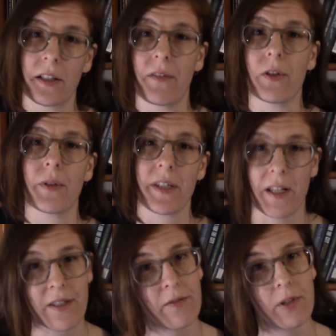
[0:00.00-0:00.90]
give you a
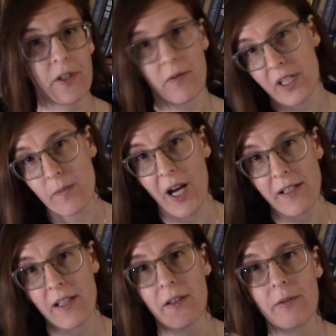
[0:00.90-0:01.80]
sense of what to expect
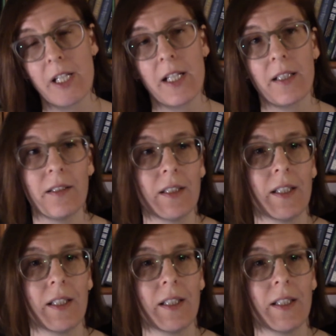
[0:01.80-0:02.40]
in the reading.